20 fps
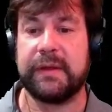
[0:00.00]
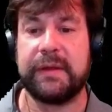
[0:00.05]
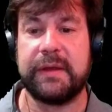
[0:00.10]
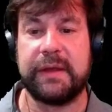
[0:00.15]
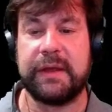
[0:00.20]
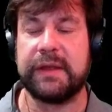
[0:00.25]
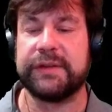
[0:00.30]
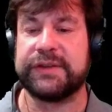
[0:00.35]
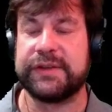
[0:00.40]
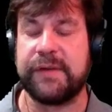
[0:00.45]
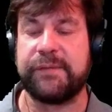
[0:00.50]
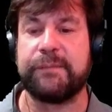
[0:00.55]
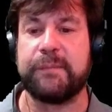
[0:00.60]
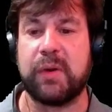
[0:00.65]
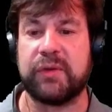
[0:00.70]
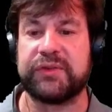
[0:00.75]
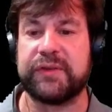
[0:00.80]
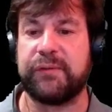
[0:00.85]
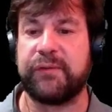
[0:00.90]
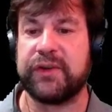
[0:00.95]
It's the
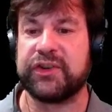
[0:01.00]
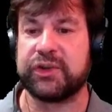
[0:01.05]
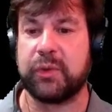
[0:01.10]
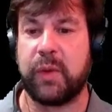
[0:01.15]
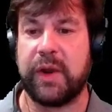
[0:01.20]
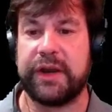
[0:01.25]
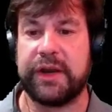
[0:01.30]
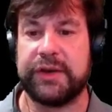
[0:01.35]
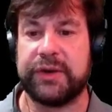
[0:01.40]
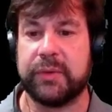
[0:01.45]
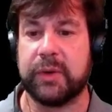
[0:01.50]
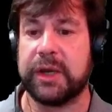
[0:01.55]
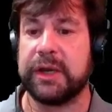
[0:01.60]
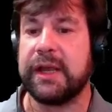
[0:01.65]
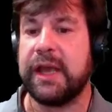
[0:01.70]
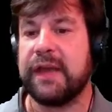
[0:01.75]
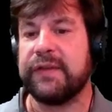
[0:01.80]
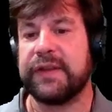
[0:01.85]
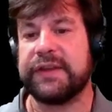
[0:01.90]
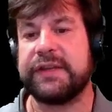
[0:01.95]
most efficient way to do it.
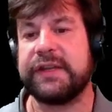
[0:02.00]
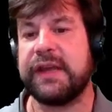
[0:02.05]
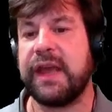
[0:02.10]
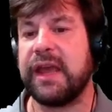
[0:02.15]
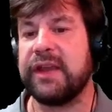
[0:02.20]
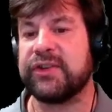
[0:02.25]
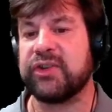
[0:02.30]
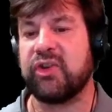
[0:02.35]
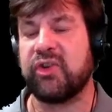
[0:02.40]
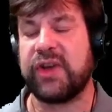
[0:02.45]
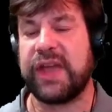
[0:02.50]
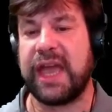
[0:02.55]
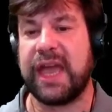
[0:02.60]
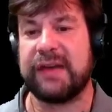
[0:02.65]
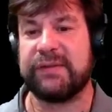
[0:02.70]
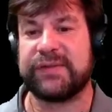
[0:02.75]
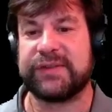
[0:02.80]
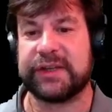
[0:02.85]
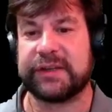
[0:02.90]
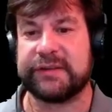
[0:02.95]
The TAs only
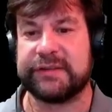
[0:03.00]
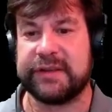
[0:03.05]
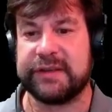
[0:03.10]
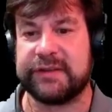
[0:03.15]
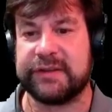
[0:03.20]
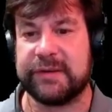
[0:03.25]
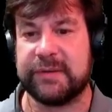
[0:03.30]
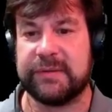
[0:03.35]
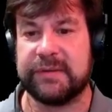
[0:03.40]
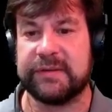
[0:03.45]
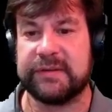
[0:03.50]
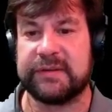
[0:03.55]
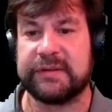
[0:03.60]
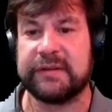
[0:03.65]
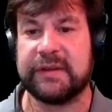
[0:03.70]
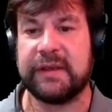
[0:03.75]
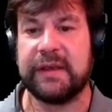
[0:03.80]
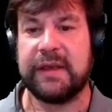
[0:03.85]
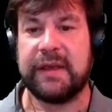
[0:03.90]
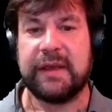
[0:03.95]
have 60 students
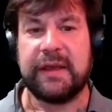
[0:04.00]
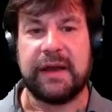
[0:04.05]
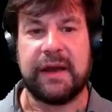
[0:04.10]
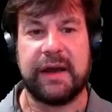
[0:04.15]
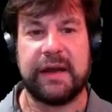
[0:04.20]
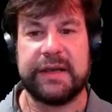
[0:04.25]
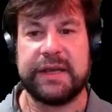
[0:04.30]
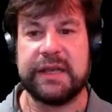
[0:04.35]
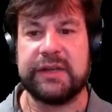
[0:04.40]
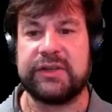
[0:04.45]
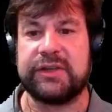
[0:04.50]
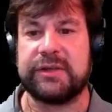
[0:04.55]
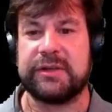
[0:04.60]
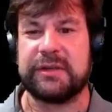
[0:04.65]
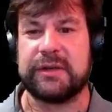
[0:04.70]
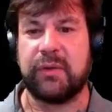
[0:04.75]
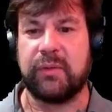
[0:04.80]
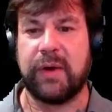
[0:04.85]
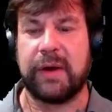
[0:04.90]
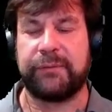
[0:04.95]

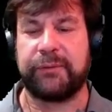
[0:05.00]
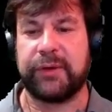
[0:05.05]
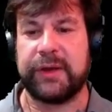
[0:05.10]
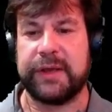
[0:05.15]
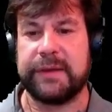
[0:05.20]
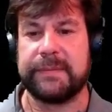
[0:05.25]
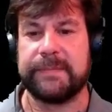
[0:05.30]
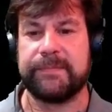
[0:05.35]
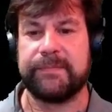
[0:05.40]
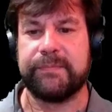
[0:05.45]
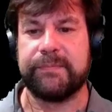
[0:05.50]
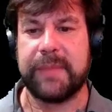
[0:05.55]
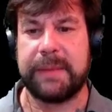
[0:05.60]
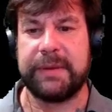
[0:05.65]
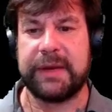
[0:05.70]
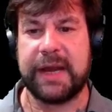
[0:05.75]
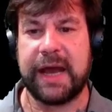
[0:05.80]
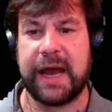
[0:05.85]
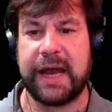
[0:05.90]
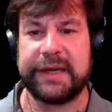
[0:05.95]
each, roughly,
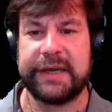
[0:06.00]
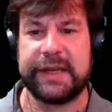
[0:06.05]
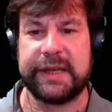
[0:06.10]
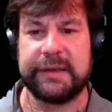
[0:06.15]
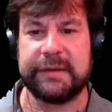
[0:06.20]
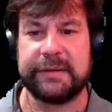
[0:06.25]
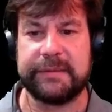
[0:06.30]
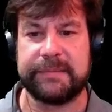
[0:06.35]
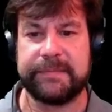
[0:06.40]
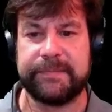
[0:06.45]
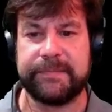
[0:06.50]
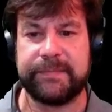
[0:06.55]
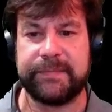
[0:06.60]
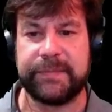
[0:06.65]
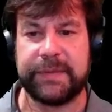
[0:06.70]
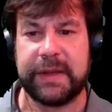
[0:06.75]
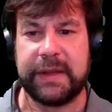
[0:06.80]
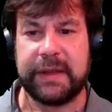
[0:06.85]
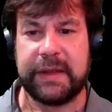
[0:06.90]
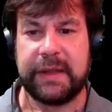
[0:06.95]
maybe 90,
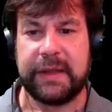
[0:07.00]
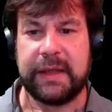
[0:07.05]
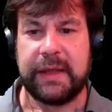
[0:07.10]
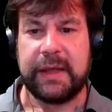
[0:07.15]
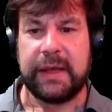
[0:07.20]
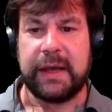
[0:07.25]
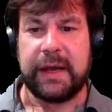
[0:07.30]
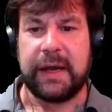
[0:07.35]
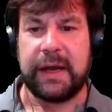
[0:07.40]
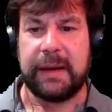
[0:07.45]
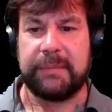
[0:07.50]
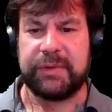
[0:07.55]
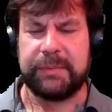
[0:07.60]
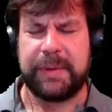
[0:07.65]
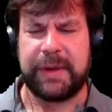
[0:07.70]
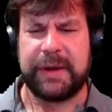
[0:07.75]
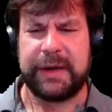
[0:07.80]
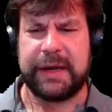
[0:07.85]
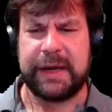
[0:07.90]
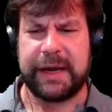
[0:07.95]

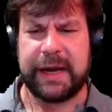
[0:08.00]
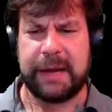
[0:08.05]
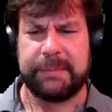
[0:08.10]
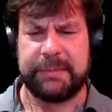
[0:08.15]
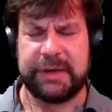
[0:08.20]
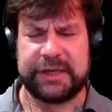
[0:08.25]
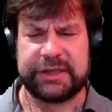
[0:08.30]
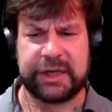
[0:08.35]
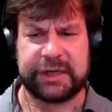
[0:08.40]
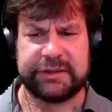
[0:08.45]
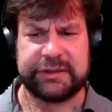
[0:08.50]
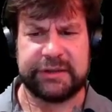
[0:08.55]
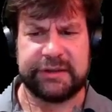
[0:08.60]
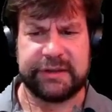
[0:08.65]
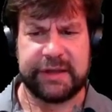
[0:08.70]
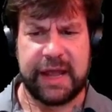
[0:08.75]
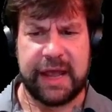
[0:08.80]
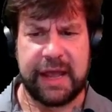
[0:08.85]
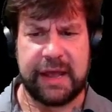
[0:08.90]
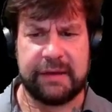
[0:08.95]
depending on how many sections
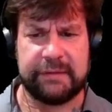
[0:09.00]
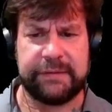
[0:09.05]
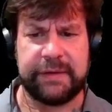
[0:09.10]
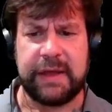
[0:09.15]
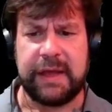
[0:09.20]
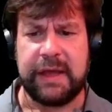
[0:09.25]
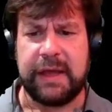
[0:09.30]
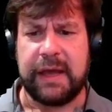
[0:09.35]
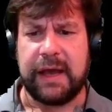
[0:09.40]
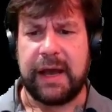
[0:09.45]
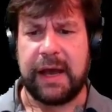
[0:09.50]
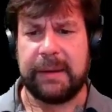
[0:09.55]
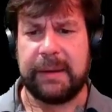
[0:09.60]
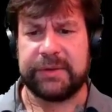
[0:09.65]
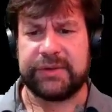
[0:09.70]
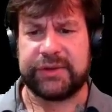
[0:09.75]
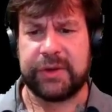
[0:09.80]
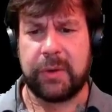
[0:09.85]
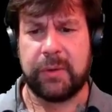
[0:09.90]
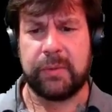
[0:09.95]
they have.
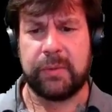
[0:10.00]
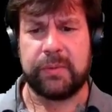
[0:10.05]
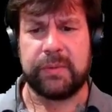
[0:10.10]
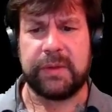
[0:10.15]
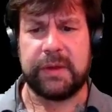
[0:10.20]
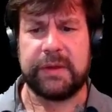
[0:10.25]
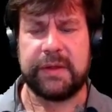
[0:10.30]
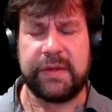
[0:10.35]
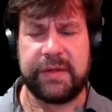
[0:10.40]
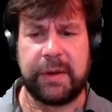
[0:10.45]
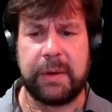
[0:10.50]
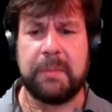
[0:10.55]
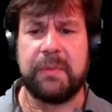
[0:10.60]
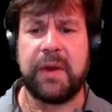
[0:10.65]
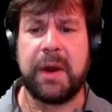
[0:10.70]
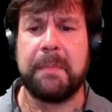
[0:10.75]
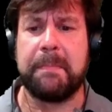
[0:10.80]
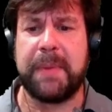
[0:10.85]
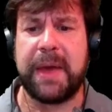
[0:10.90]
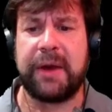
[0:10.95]
So
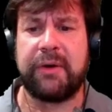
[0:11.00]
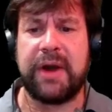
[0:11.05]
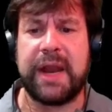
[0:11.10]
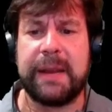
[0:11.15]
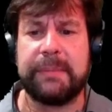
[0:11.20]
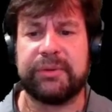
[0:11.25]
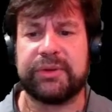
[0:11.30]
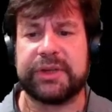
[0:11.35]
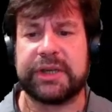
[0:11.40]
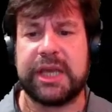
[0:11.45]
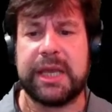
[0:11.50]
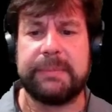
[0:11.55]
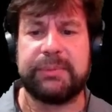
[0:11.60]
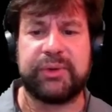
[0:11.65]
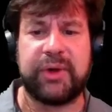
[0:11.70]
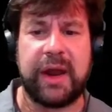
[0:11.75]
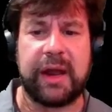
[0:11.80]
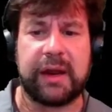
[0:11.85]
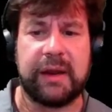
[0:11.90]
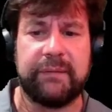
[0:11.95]
they're better able to keep
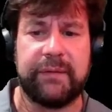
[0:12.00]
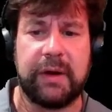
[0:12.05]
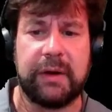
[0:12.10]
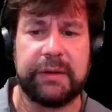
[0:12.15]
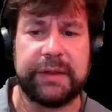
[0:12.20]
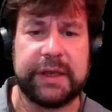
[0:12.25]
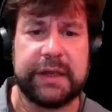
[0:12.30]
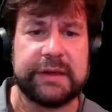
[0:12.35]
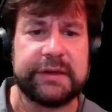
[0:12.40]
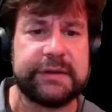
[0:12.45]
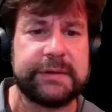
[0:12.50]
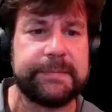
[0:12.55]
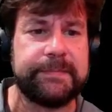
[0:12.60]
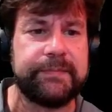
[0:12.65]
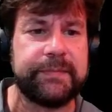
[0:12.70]
track of all these.